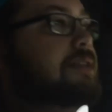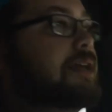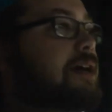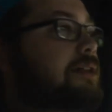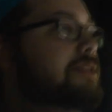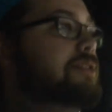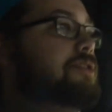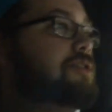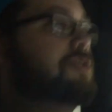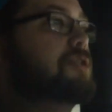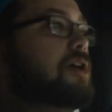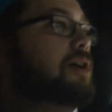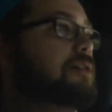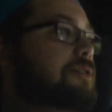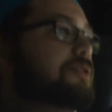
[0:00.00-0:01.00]
tell that the
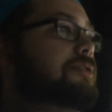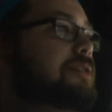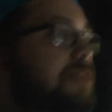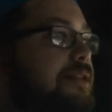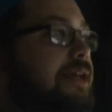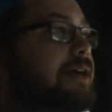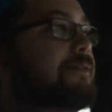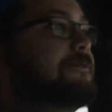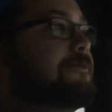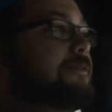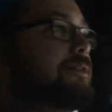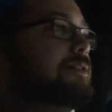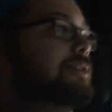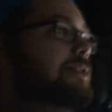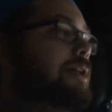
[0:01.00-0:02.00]
shocks are stiff,
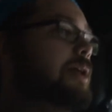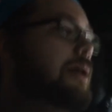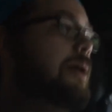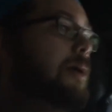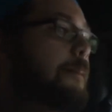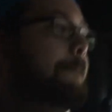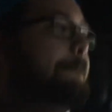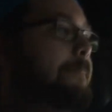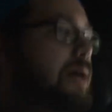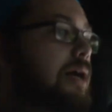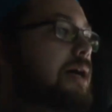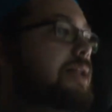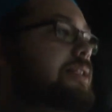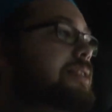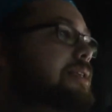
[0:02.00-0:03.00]

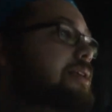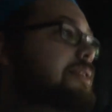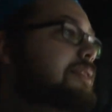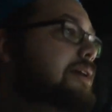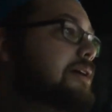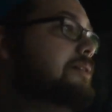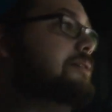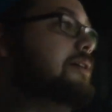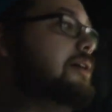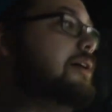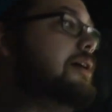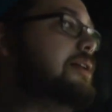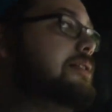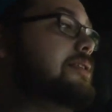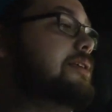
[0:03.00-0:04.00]
but they're
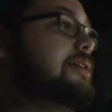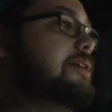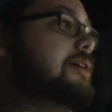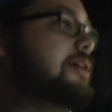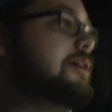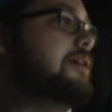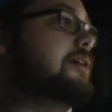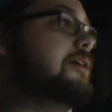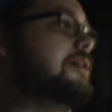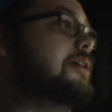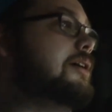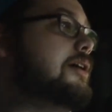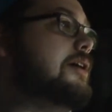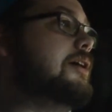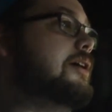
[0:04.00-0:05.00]
not
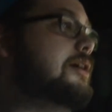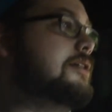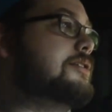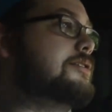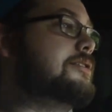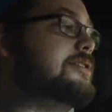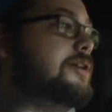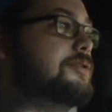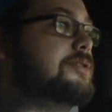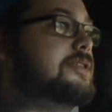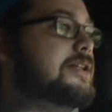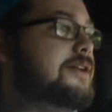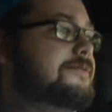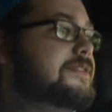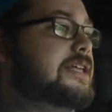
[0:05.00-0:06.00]
so
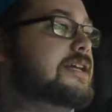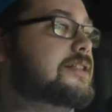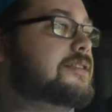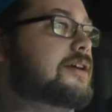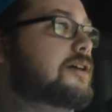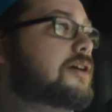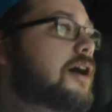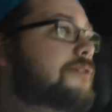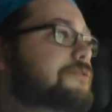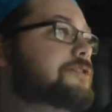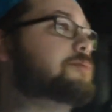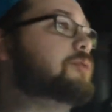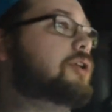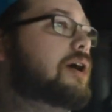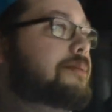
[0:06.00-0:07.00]
stiff that it's
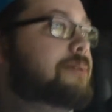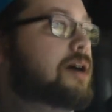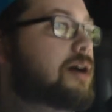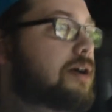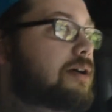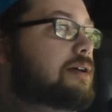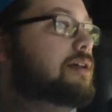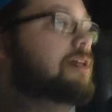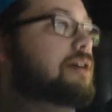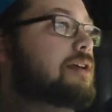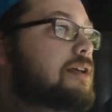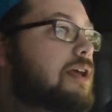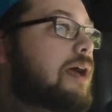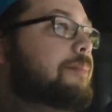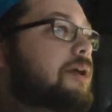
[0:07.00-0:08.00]
uncomfortable. I'm
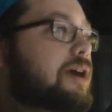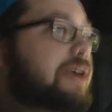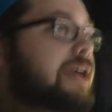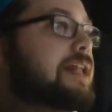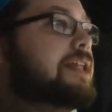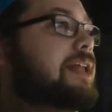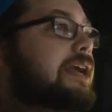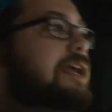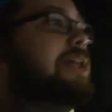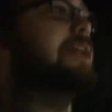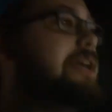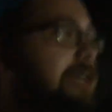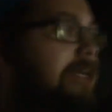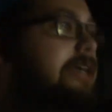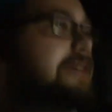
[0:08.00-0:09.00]
not getting
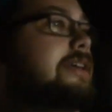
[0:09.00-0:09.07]
any